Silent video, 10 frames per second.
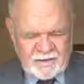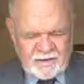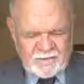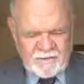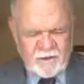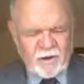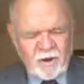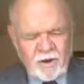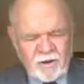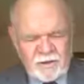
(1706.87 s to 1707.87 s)
of the
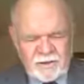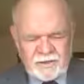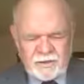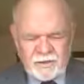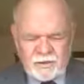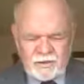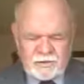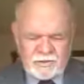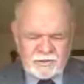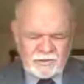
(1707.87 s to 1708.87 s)

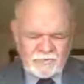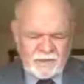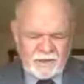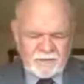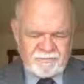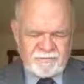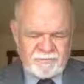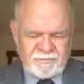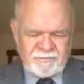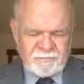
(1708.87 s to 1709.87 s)
all-inclusive love
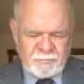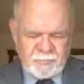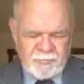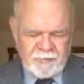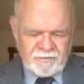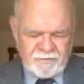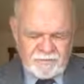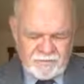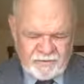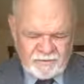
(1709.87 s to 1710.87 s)
of the
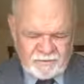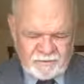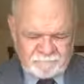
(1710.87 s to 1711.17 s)
Father.